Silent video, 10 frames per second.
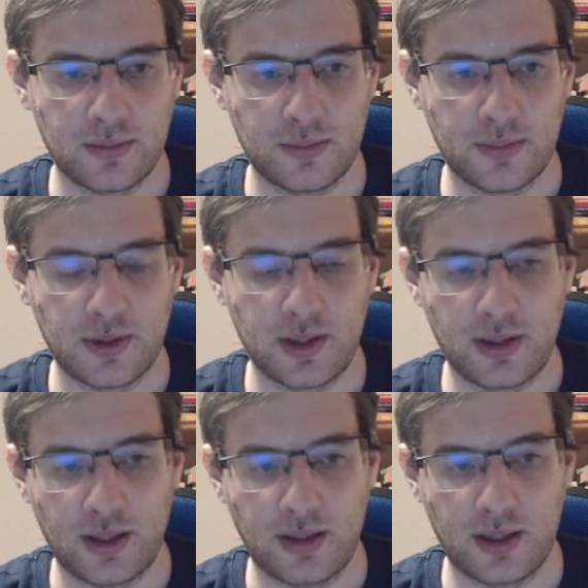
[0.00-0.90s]
but then
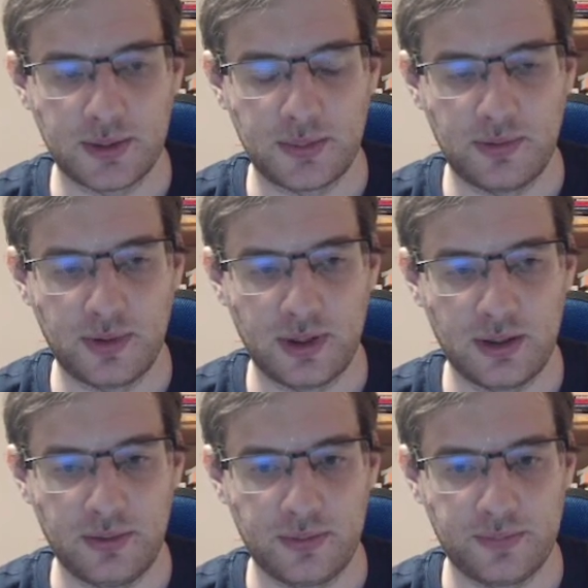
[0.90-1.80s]
a takes
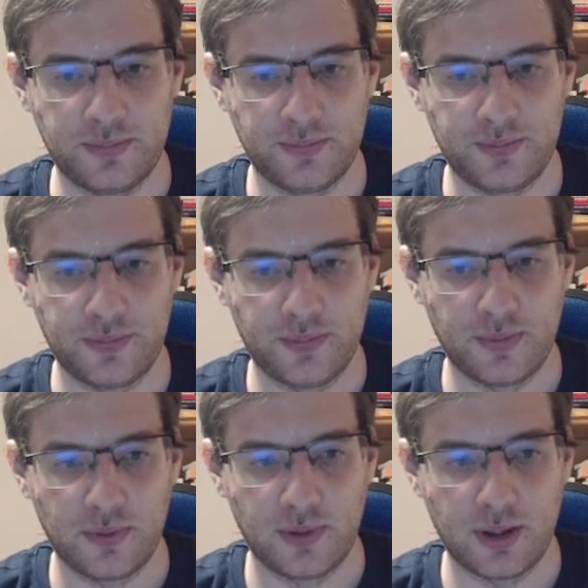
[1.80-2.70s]
b5,
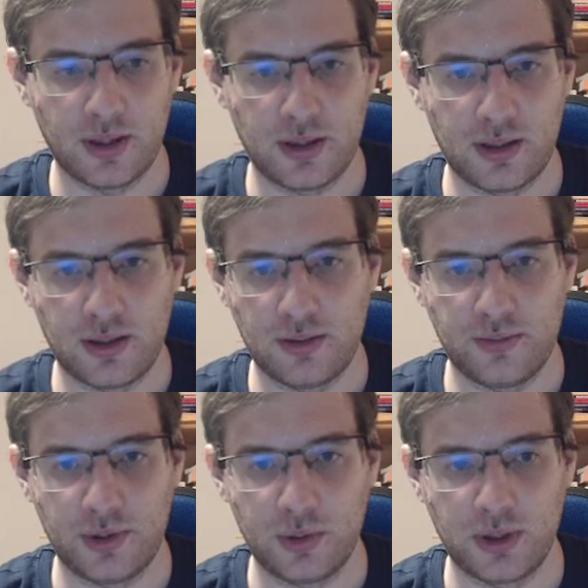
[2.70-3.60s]
and if
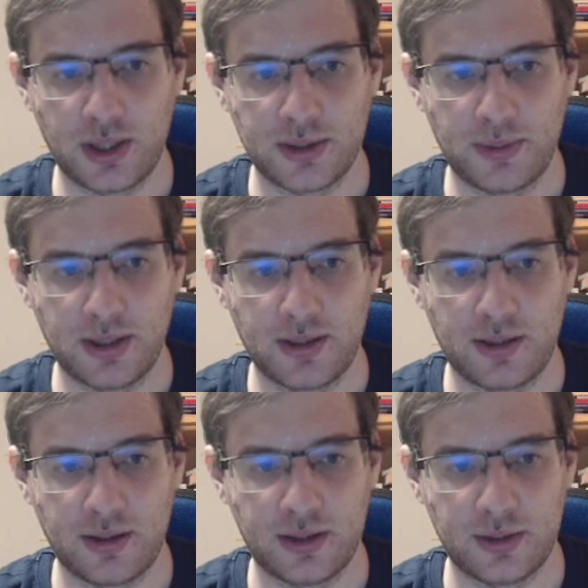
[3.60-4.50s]
the rook takes back,
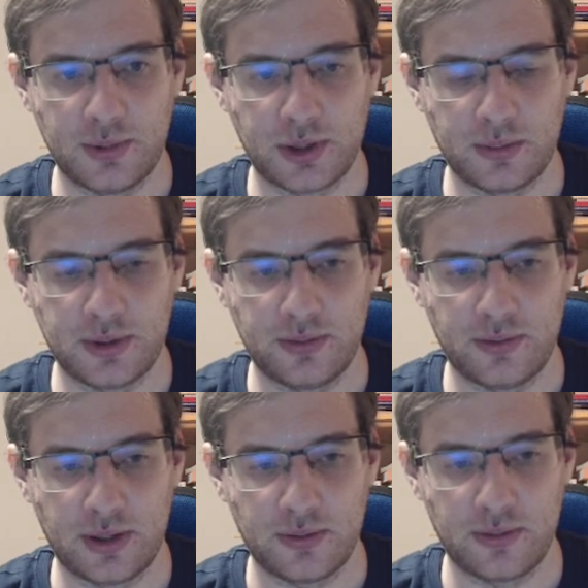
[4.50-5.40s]
then there is bishop
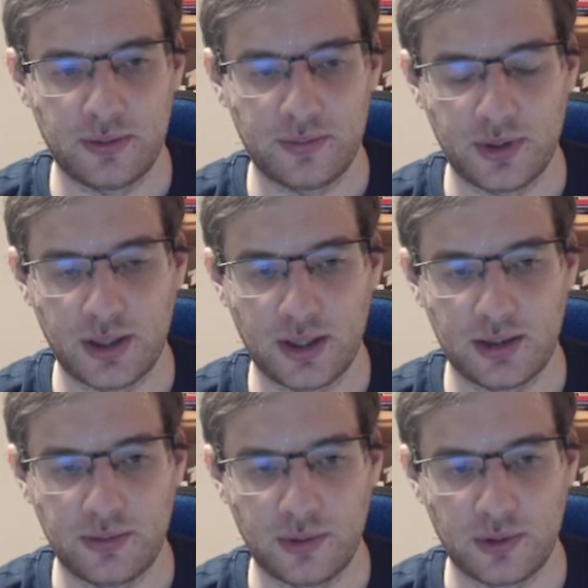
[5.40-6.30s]
c5 with knight
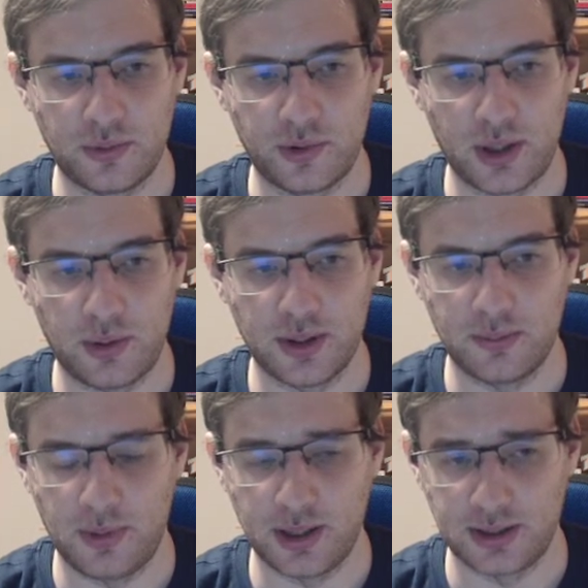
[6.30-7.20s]
d4 to follow,
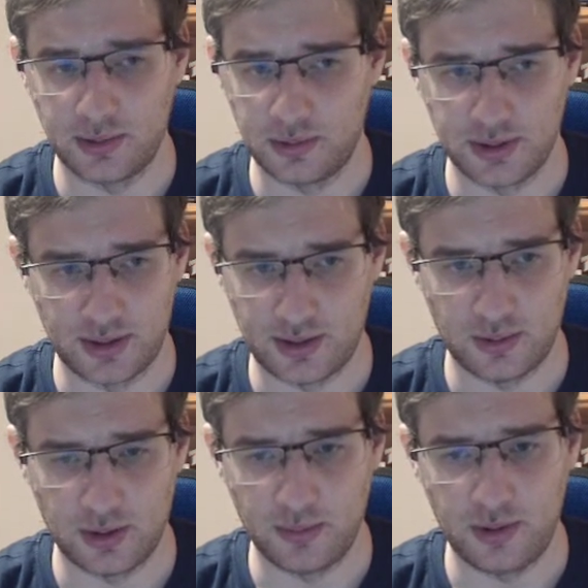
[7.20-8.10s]
and black's rooks are
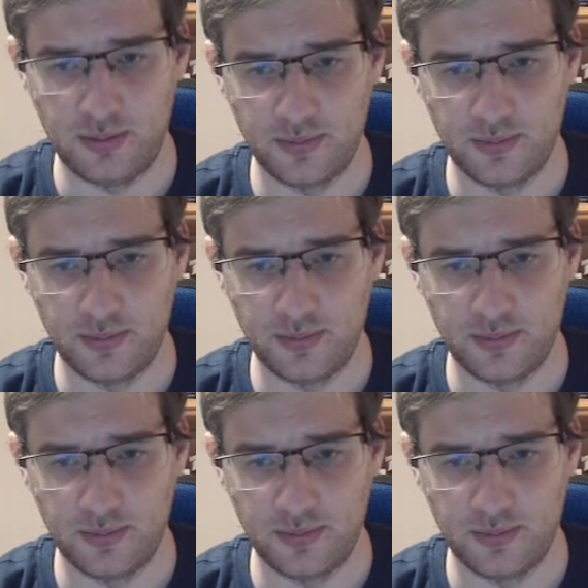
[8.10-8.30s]
horrible.